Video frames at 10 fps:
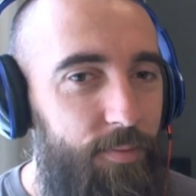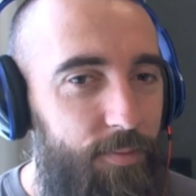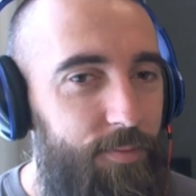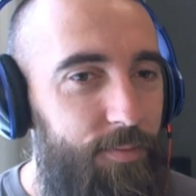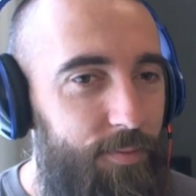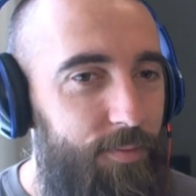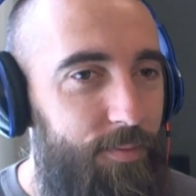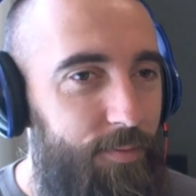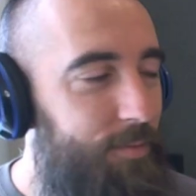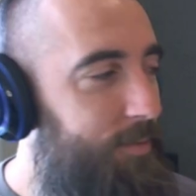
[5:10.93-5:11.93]

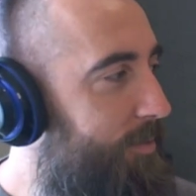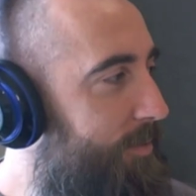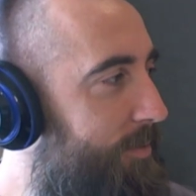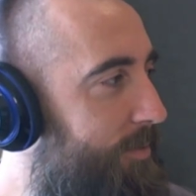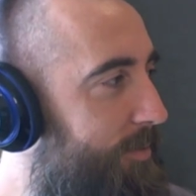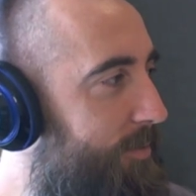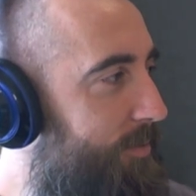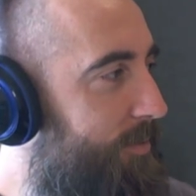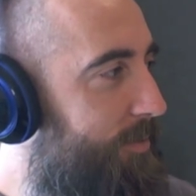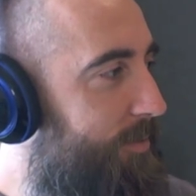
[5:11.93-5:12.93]

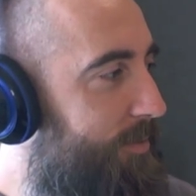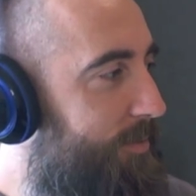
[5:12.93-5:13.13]
The person shown says nothing.